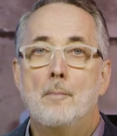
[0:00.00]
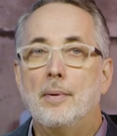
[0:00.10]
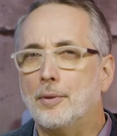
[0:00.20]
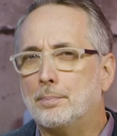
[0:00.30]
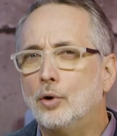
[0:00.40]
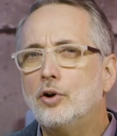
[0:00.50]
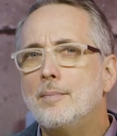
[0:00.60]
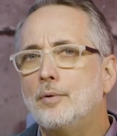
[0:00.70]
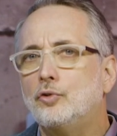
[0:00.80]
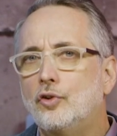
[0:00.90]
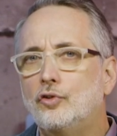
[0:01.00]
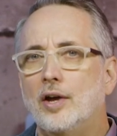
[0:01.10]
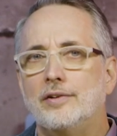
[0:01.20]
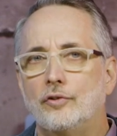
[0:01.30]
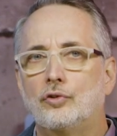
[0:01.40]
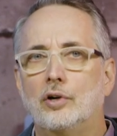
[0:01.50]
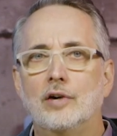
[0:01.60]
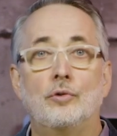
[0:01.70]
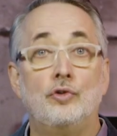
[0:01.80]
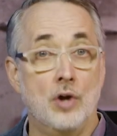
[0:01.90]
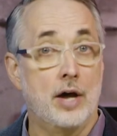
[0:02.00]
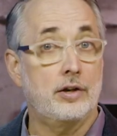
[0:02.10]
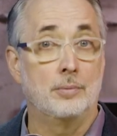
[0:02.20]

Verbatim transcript: But the program it was designed to serve was not a